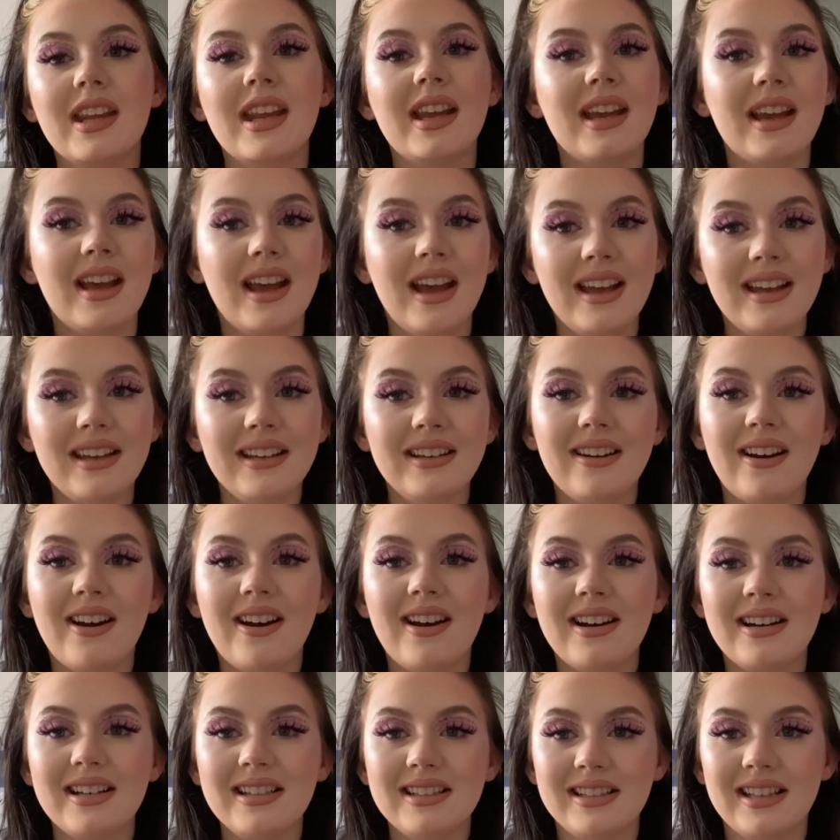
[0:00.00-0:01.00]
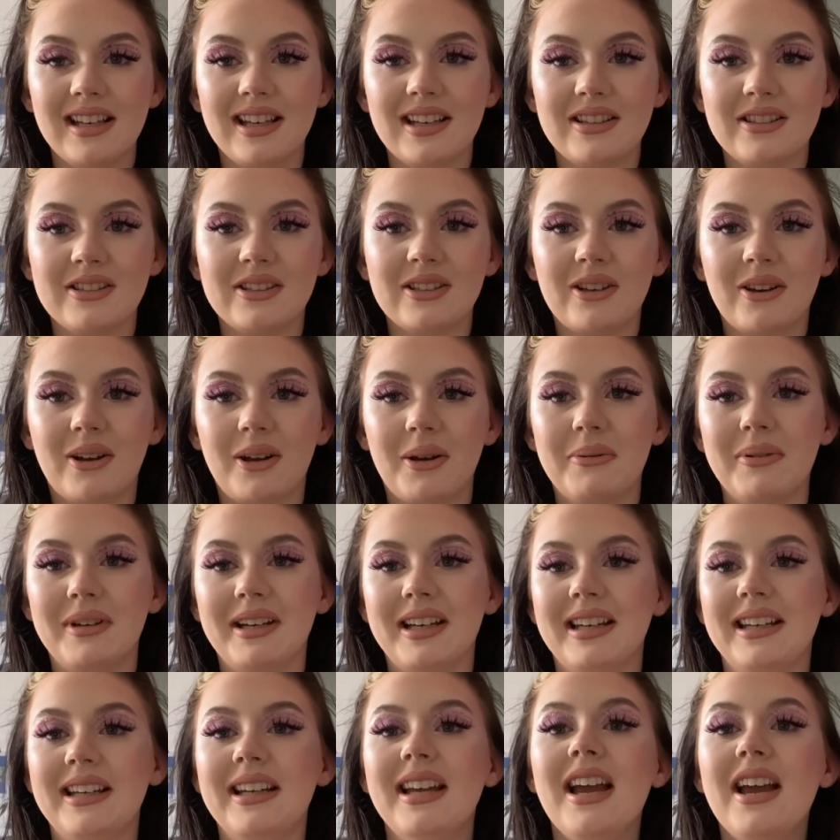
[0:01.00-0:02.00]
Hey guys, it's
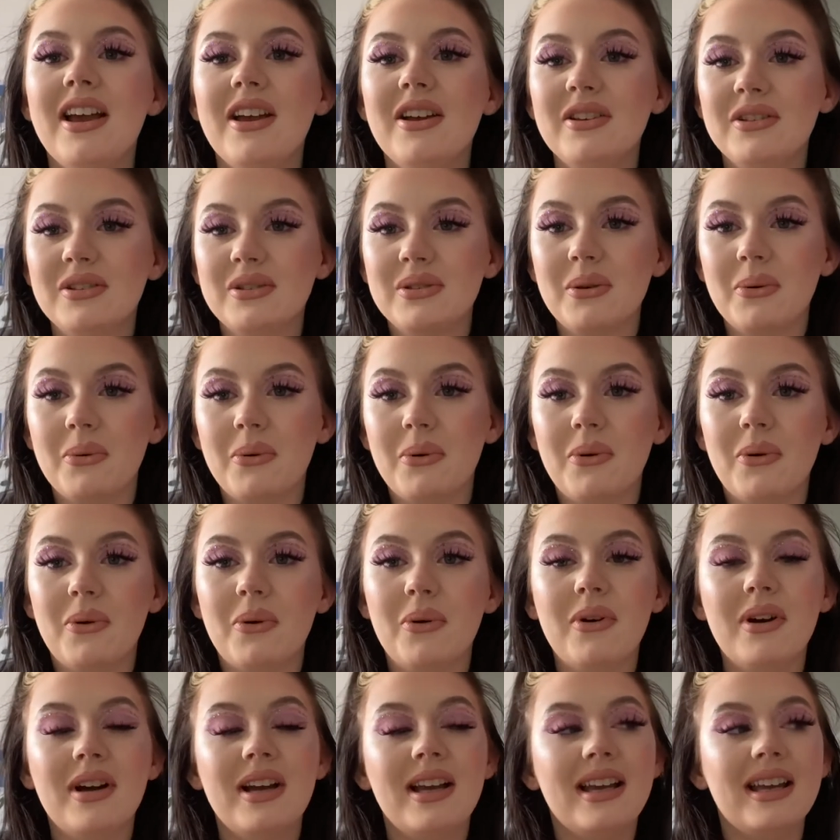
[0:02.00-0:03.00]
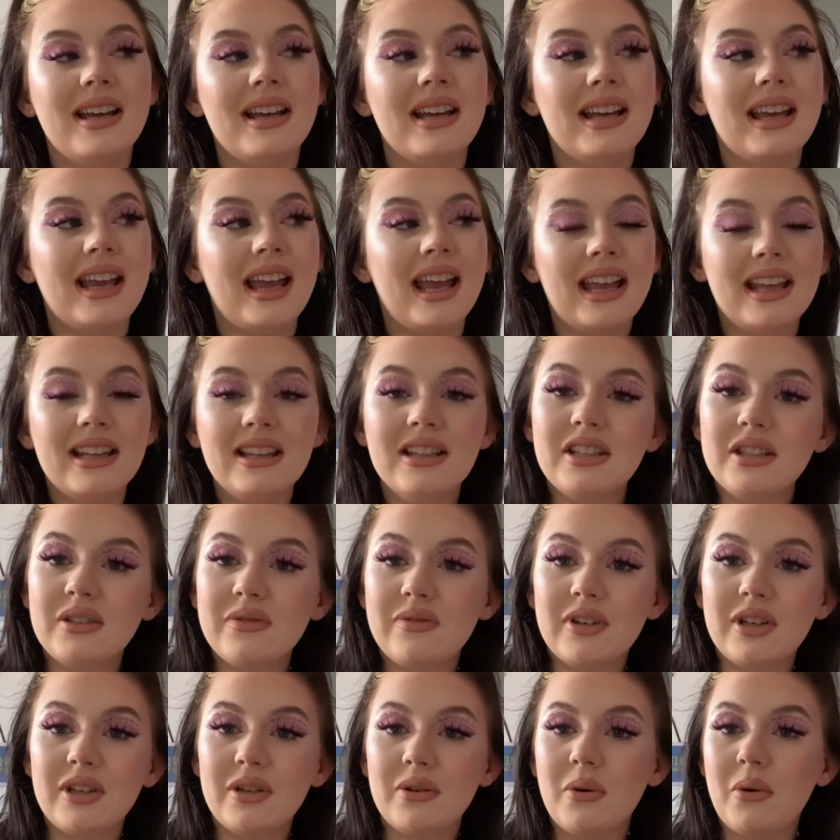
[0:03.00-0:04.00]
Chloe. So in this
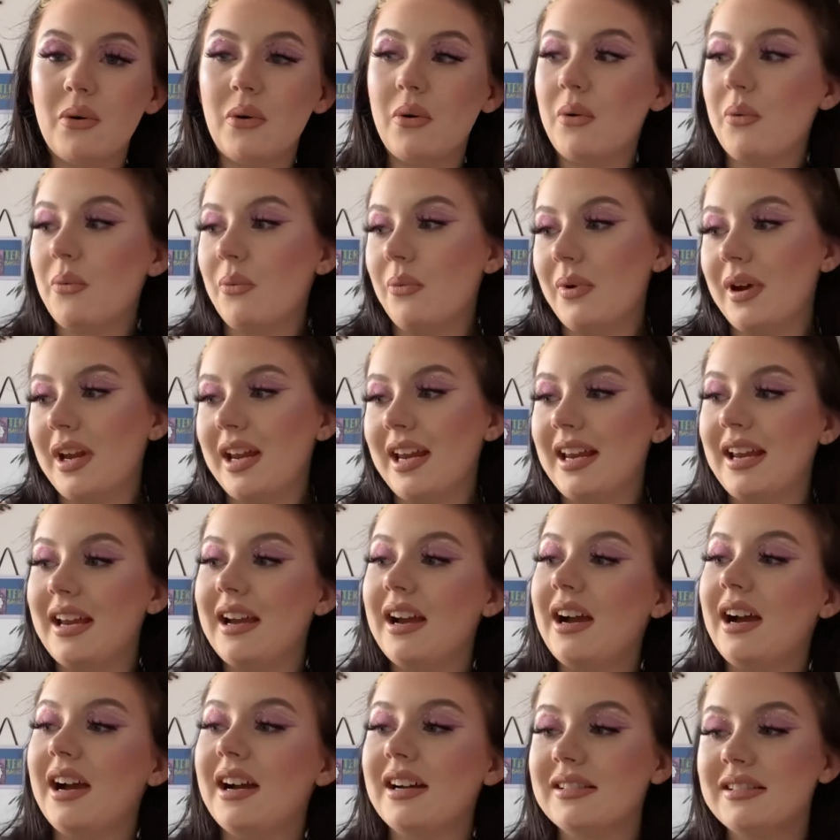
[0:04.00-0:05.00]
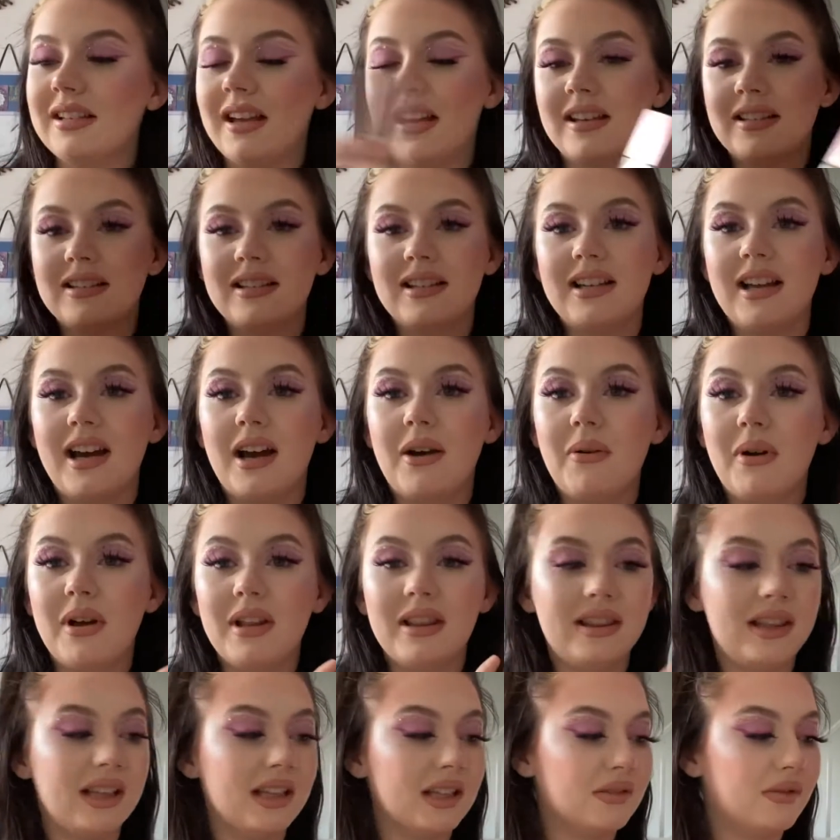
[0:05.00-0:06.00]
video we are testing out
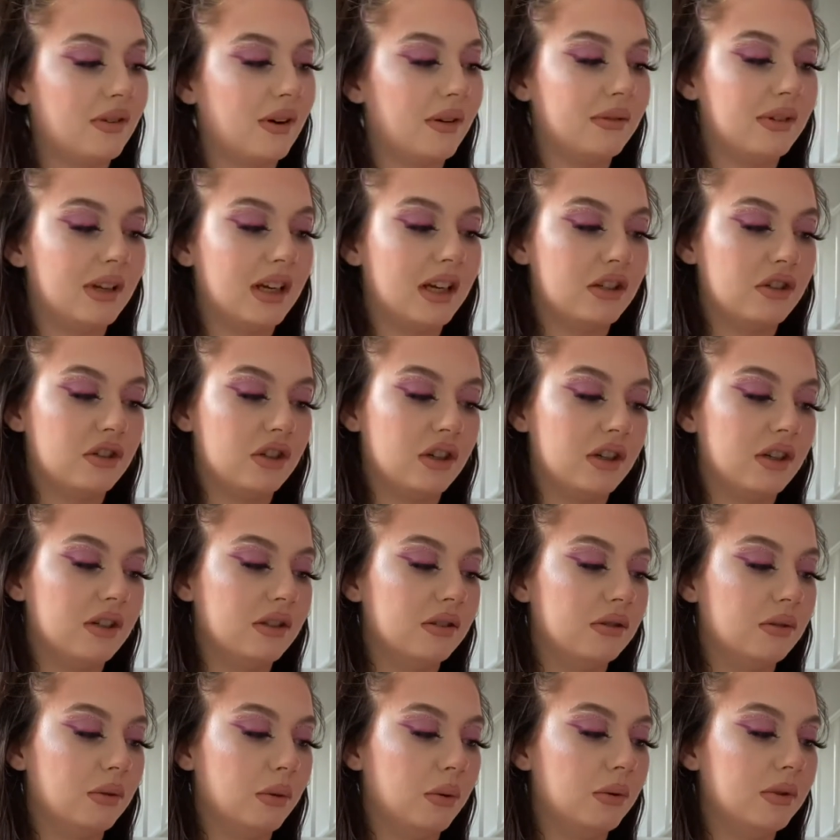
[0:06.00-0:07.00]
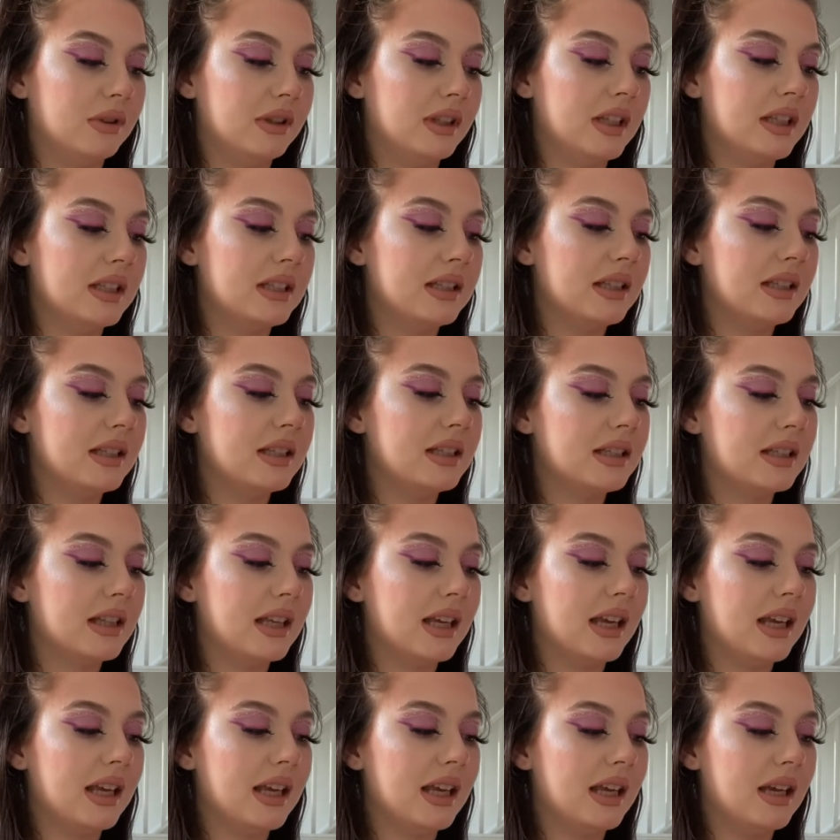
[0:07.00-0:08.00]
this foundation. So this is
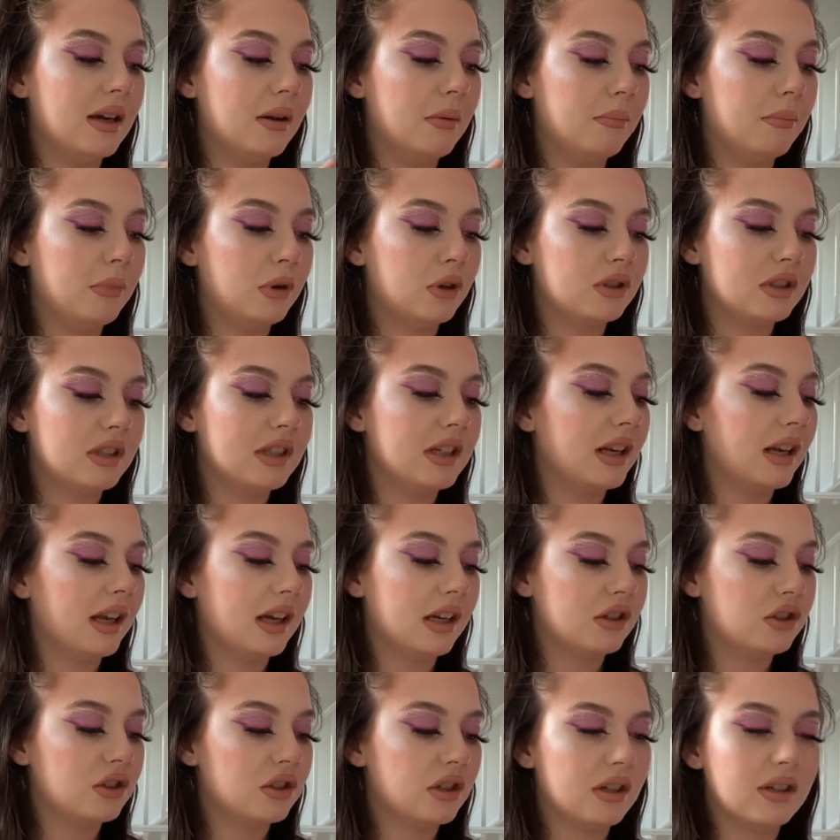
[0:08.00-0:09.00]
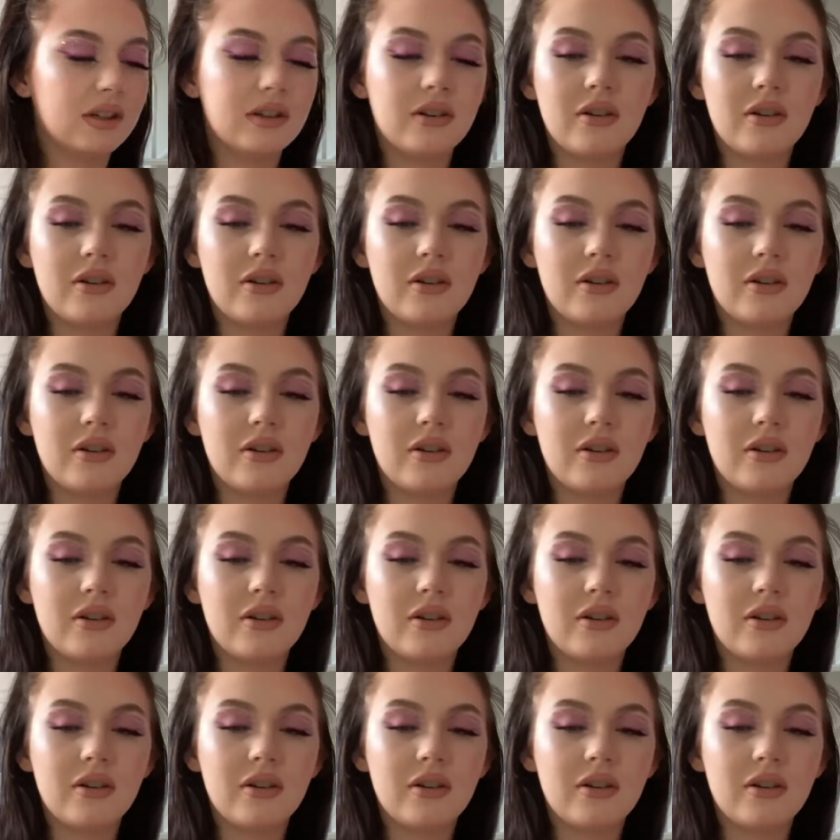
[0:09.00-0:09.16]
the Body Collection